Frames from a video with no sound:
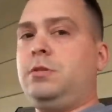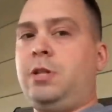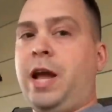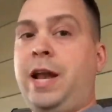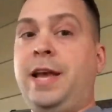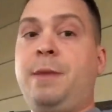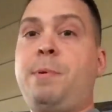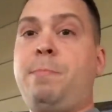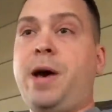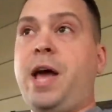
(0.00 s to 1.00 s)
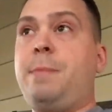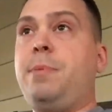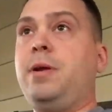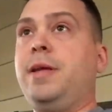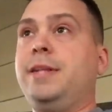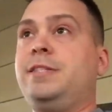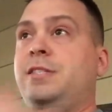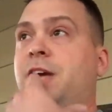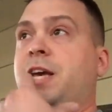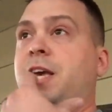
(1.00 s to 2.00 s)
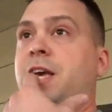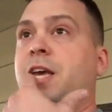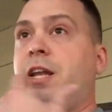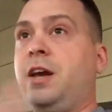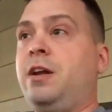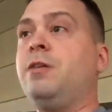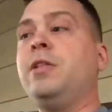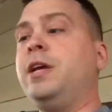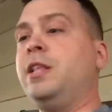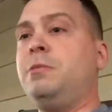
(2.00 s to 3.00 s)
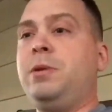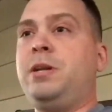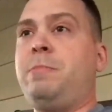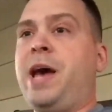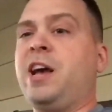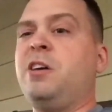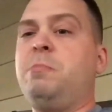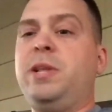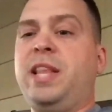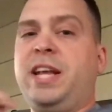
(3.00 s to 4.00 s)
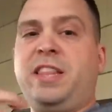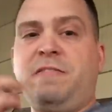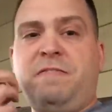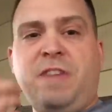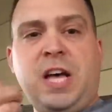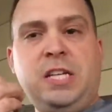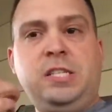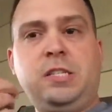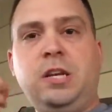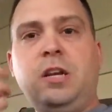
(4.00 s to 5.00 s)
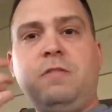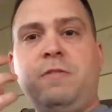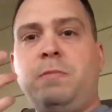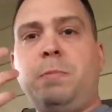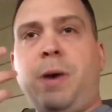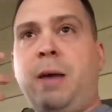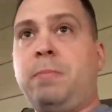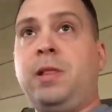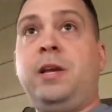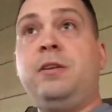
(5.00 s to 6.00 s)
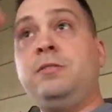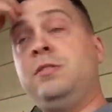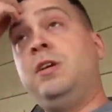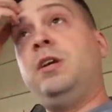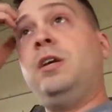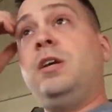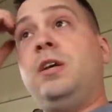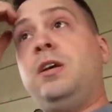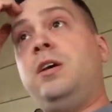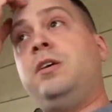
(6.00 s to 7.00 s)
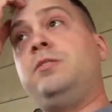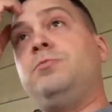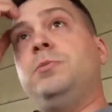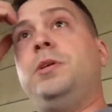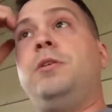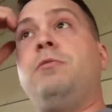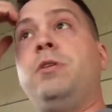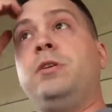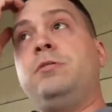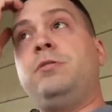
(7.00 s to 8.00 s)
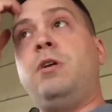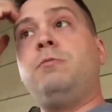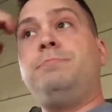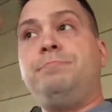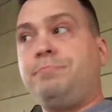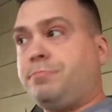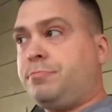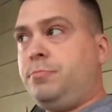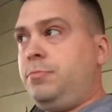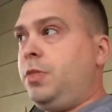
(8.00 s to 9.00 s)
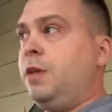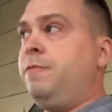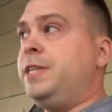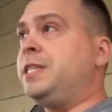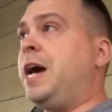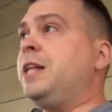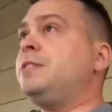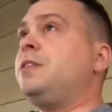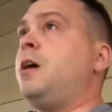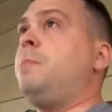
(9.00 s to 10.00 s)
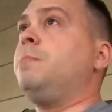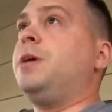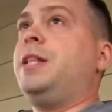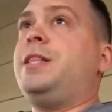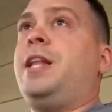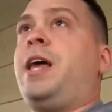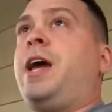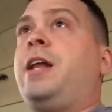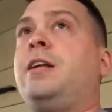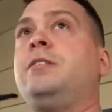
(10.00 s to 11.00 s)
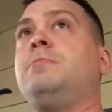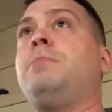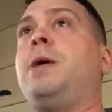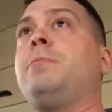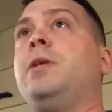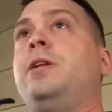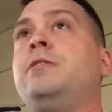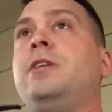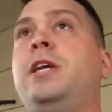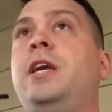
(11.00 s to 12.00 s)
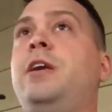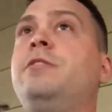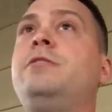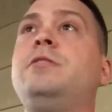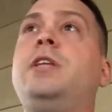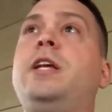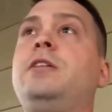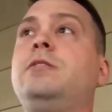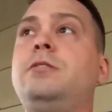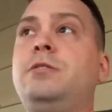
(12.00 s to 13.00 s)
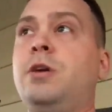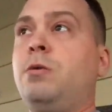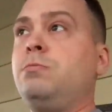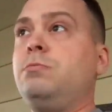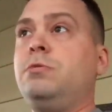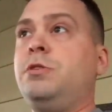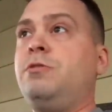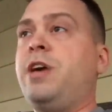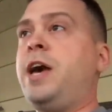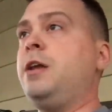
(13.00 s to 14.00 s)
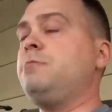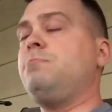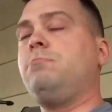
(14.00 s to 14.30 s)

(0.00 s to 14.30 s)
lighting up a pipe and sucking in not only a little bit of tobacco, but like the fuzz from the pipe cleaners. Uh, it's really annoying. So, if he's got some, got the line on some pipe cleaners that he uses that don't do that,